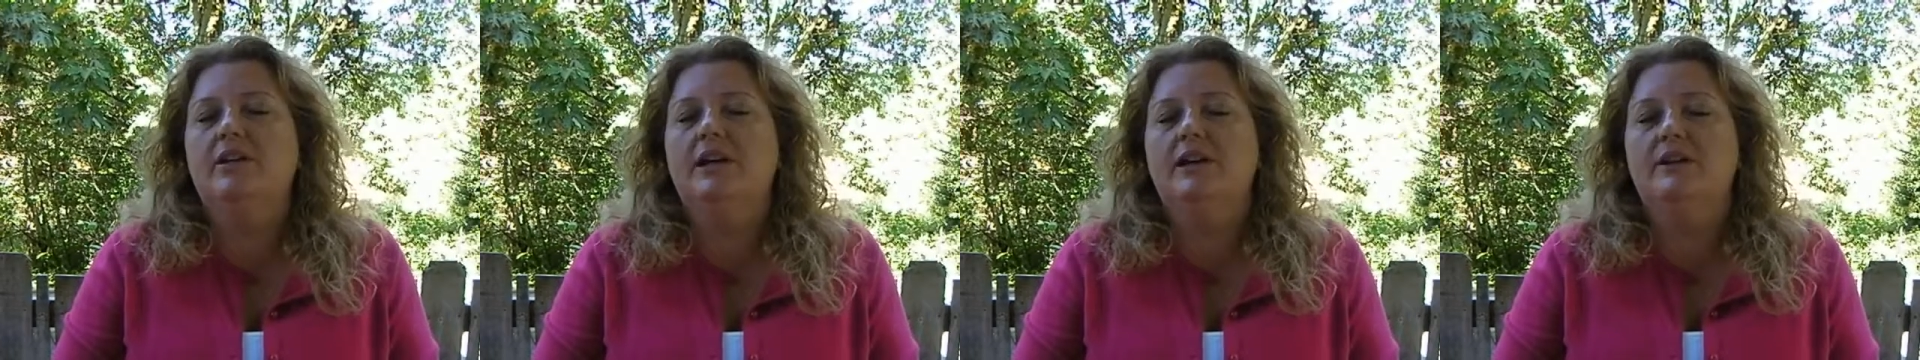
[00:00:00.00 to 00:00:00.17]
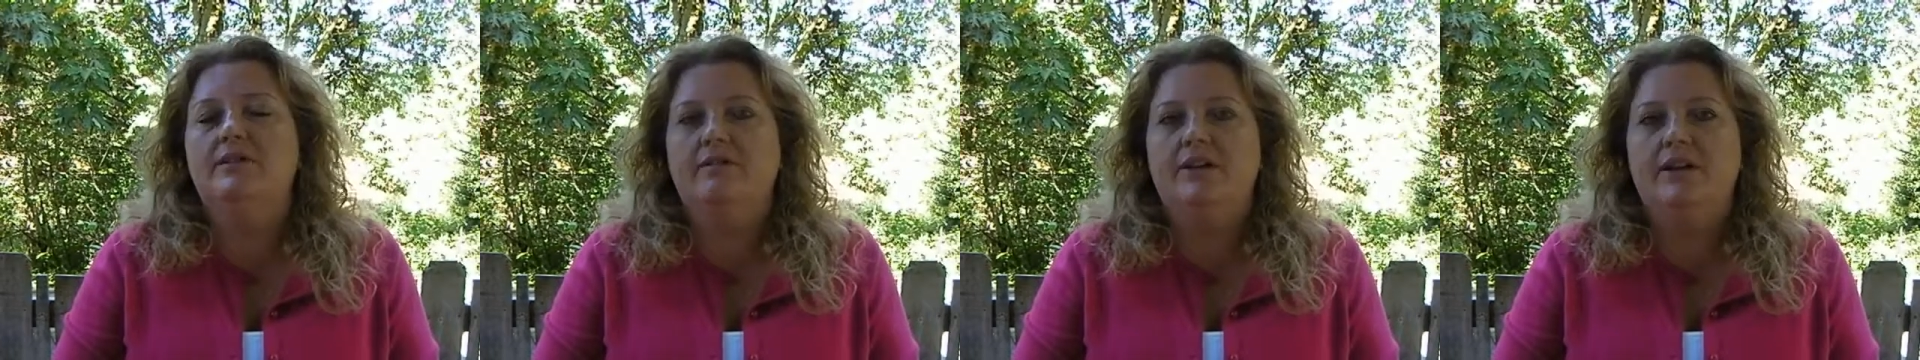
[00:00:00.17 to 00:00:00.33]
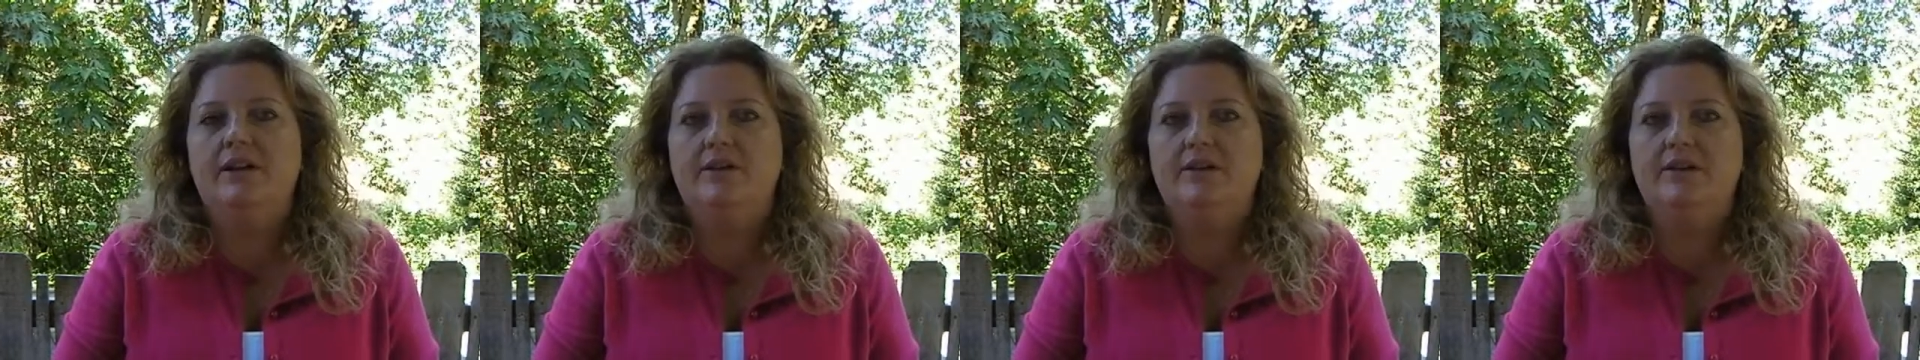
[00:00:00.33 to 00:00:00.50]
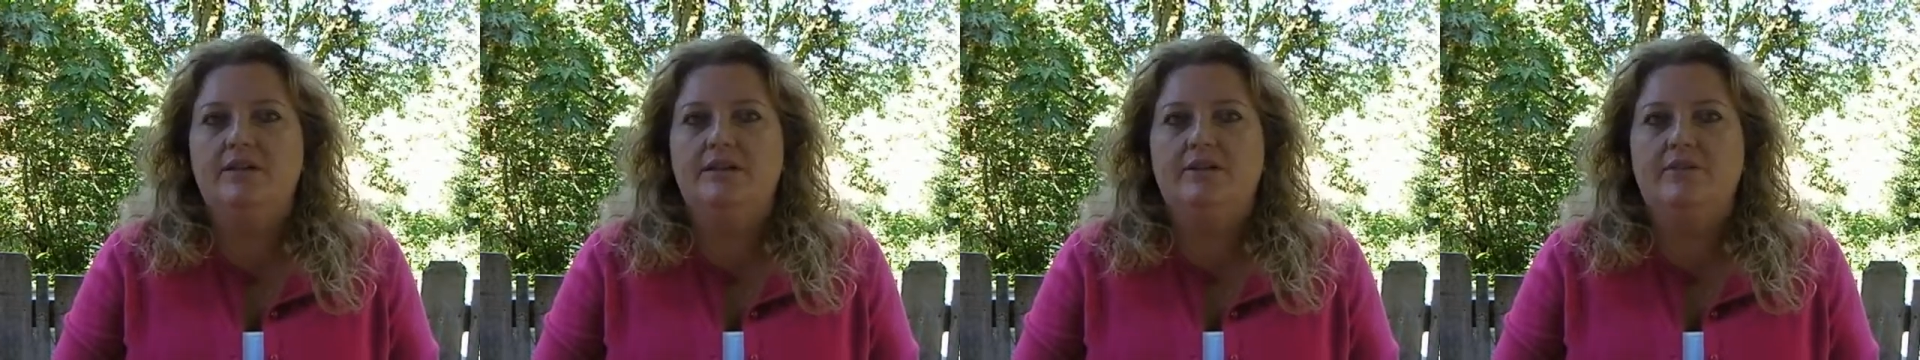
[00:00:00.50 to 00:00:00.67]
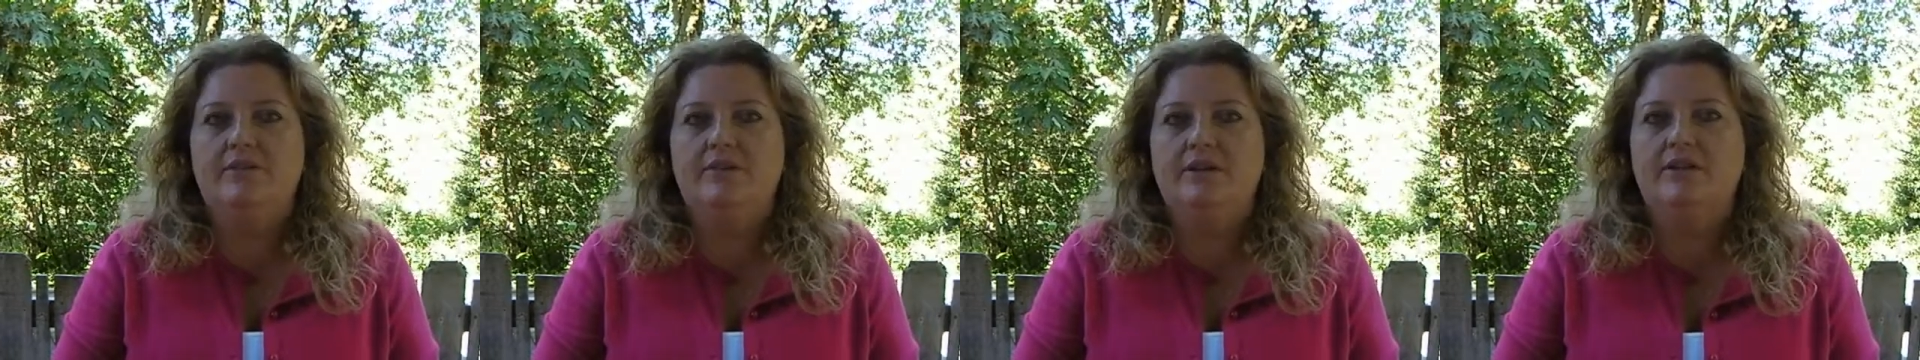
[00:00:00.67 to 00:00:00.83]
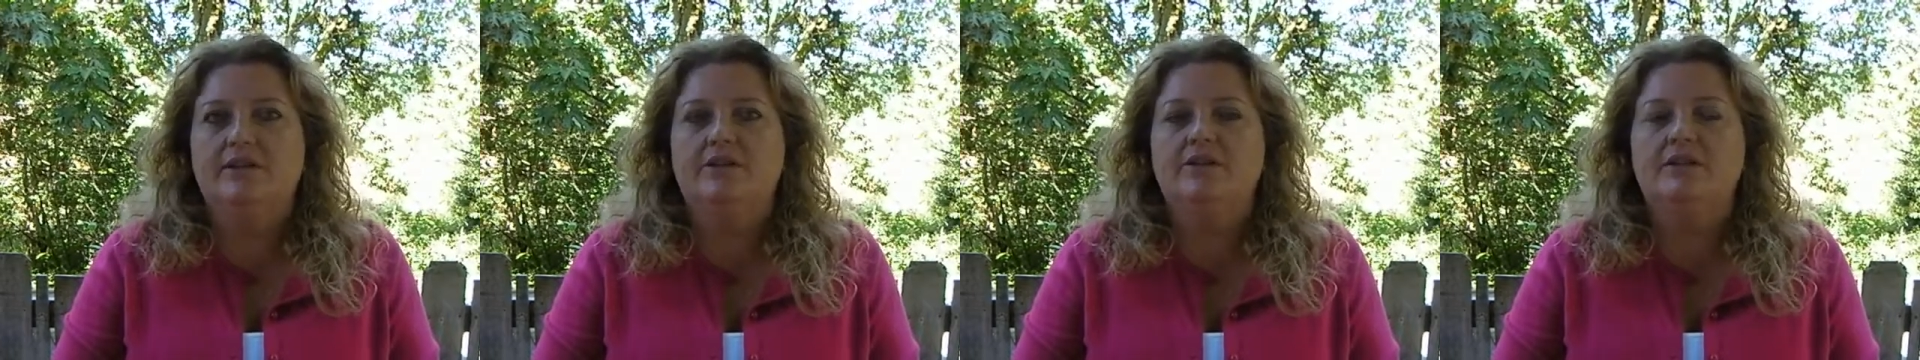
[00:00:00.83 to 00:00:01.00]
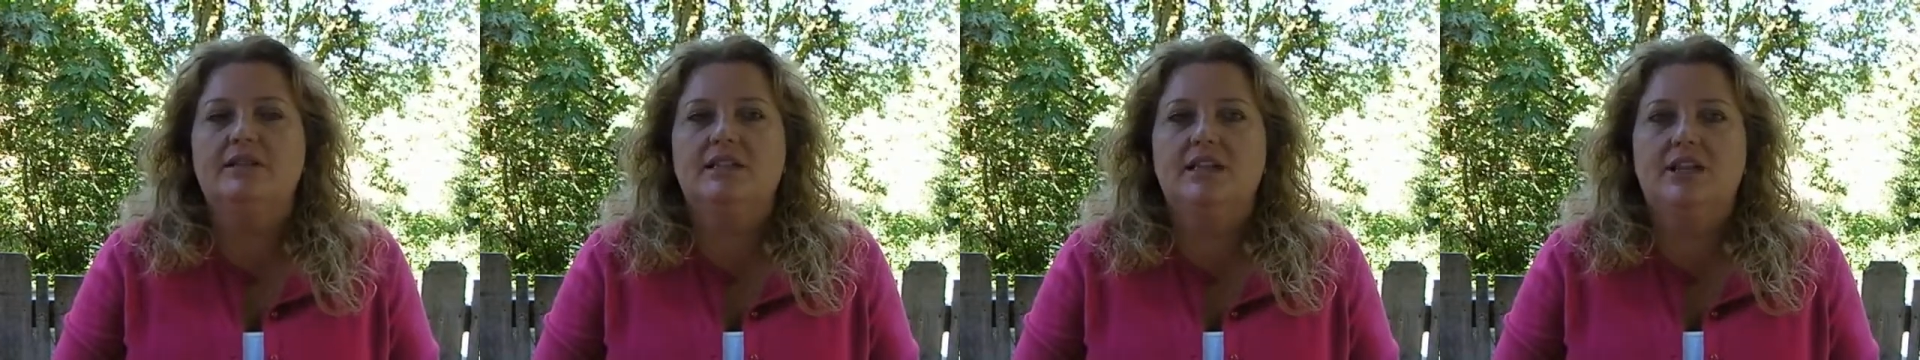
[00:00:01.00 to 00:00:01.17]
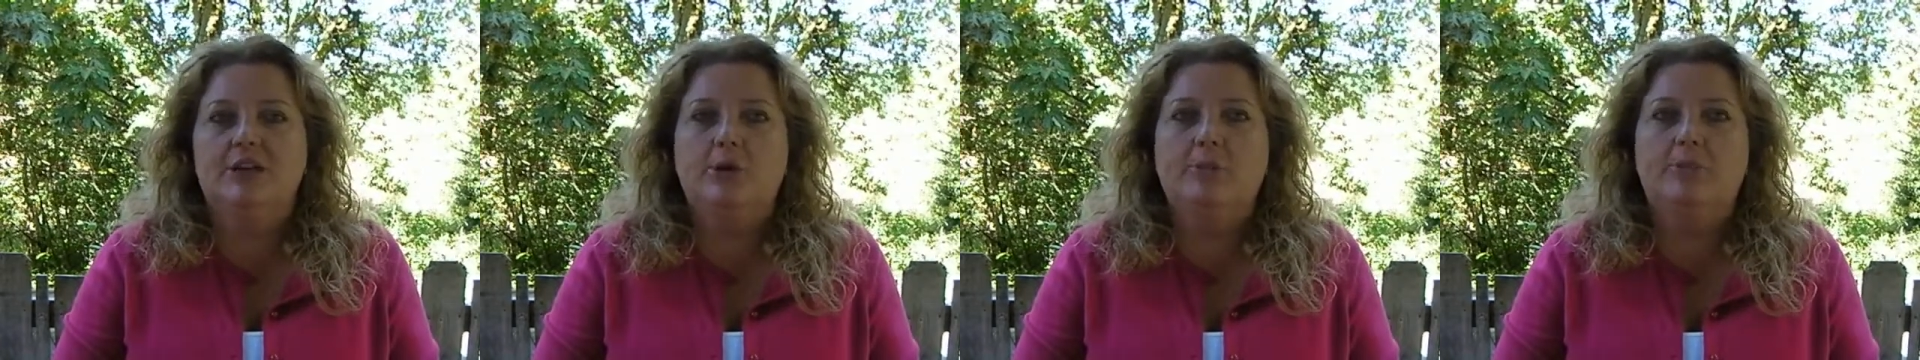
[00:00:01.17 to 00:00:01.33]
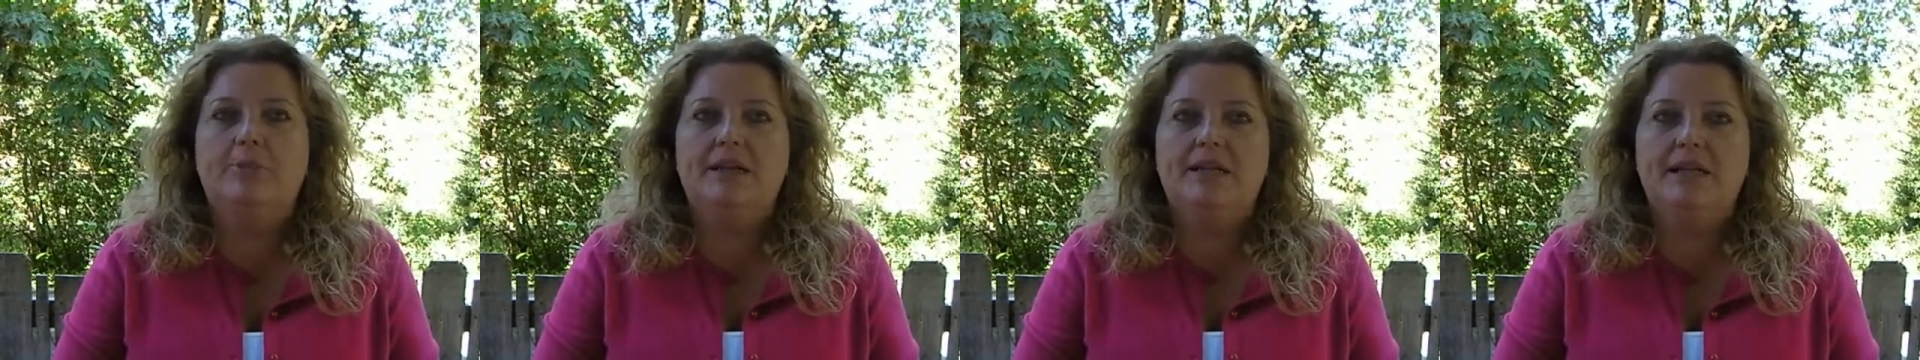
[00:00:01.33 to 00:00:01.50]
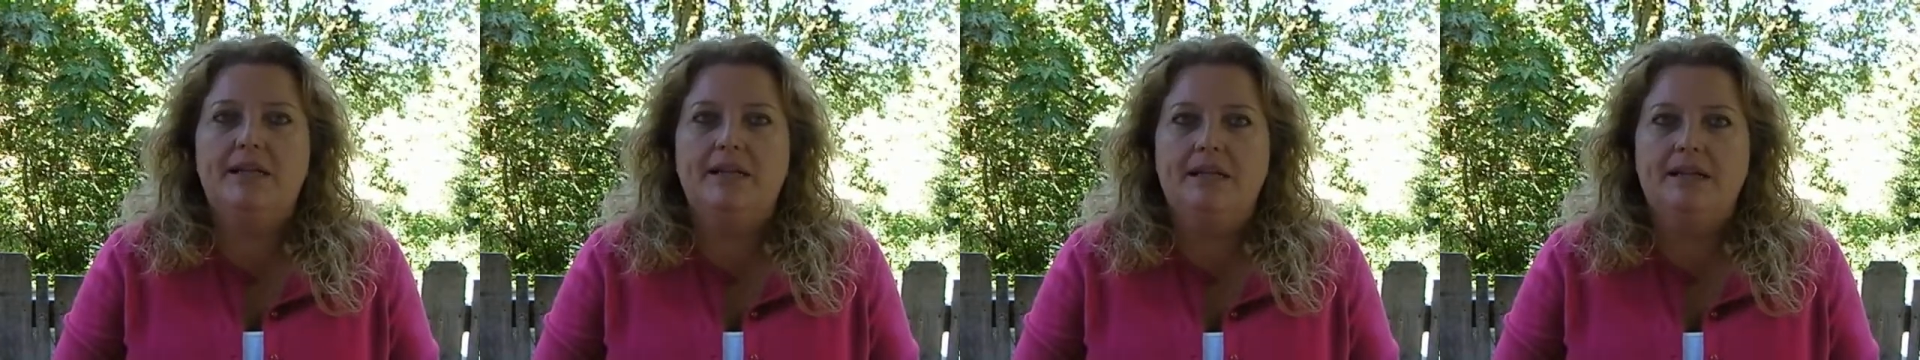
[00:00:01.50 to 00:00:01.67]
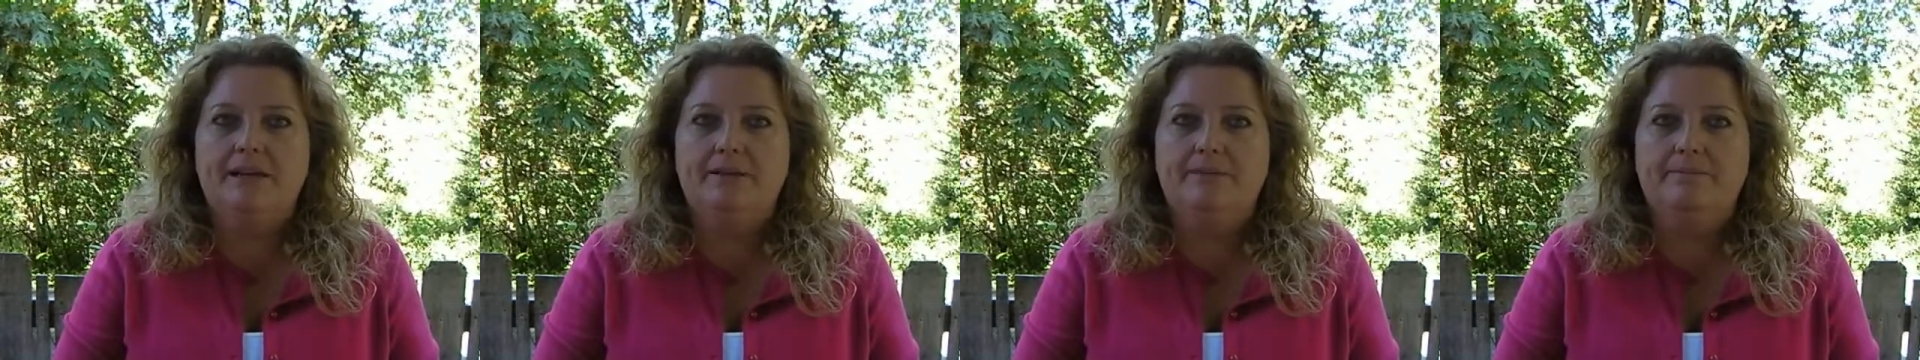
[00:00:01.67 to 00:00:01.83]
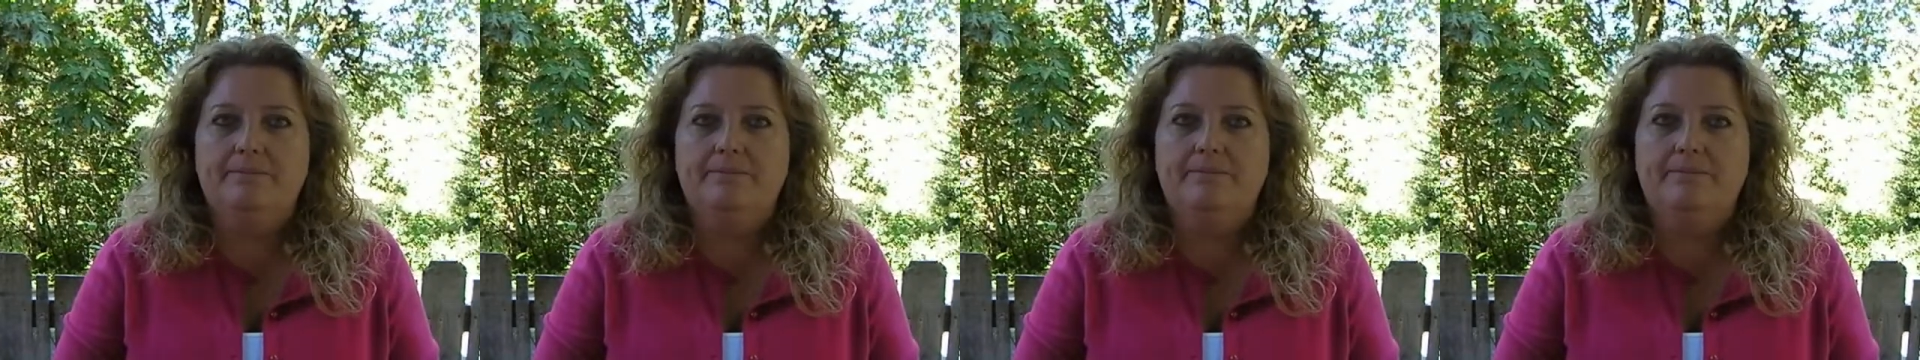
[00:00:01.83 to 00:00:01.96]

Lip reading: and very severe COPD.